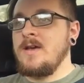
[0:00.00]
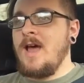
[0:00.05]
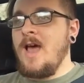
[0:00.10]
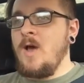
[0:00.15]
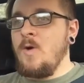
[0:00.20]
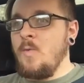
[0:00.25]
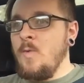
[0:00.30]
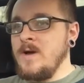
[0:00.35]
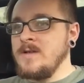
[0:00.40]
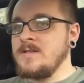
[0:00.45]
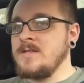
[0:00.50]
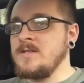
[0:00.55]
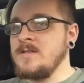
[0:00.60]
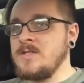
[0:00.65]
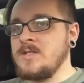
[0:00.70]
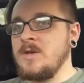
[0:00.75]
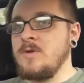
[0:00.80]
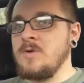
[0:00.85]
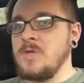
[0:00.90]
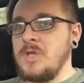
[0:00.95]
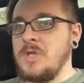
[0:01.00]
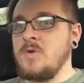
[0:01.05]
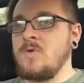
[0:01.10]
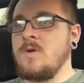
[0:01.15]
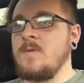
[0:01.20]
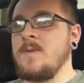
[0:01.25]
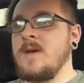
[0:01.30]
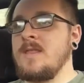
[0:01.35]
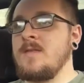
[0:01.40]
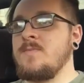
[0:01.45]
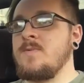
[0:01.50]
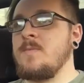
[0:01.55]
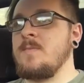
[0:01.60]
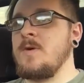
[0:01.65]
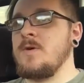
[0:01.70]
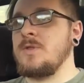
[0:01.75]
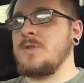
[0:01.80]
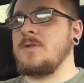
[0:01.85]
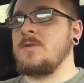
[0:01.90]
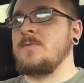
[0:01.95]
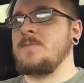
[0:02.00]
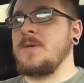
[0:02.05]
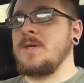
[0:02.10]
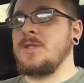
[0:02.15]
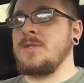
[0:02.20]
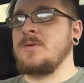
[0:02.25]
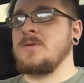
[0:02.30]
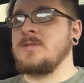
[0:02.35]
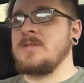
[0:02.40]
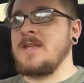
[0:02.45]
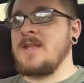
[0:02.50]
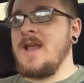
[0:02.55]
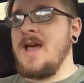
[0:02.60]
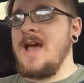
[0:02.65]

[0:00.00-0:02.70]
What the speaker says: I wasn't so sure by the promotional pictures that